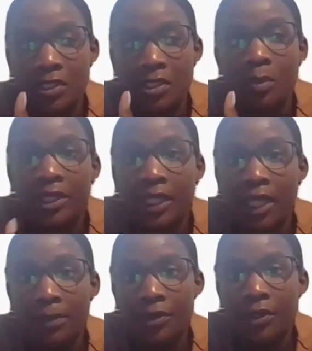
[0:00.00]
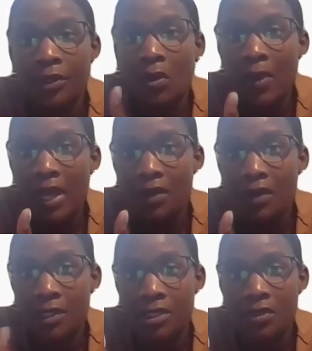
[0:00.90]
So being able to go out
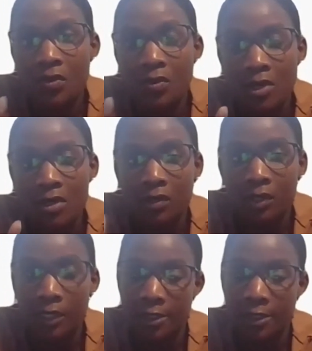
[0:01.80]
into the world